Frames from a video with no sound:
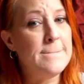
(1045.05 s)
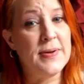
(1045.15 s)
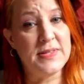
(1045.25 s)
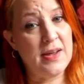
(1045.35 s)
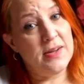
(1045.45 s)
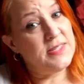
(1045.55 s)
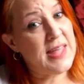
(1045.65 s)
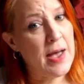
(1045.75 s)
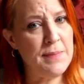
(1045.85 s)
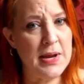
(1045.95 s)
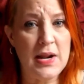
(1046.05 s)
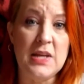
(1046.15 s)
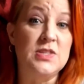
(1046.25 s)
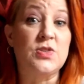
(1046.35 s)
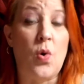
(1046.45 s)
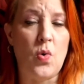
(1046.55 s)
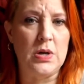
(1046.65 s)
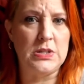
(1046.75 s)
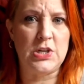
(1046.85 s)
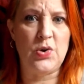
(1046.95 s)
But does that mean he's
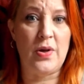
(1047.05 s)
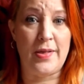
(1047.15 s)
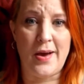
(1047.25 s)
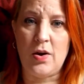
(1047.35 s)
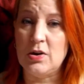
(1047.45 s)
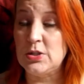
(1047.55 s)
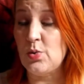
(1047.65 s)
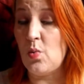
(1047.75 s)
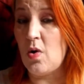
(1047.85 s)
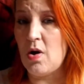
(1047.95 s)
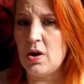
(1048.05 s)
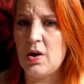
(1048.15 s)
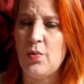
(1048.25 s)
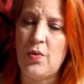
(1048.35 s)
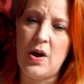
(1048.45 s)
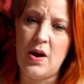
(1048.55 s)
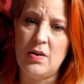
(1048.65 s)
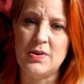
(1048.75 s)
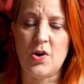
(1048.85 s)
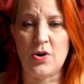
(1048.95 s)
going to allow her to walk
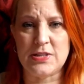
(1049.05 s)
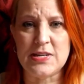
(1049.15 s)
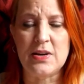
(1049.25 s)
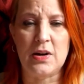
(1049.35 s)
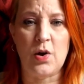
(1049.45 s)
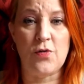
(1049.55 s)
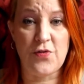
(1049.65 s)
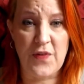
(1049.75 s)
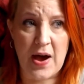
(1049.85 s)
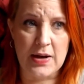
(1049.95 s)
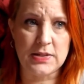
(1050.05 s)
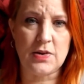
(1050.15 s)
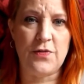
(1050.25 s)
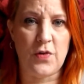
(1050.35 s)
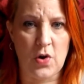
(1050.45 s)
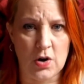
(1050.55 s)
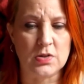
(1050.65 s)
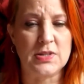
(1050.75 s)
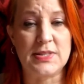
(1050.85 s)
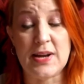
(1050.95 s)
around, or is he going to go fight for her
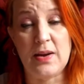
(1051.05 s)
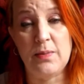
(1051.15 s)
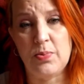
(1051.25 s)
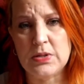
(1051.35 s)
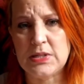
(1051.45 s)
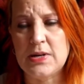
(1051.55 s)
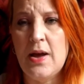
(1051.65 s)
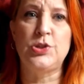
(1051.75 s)
to stay in prison?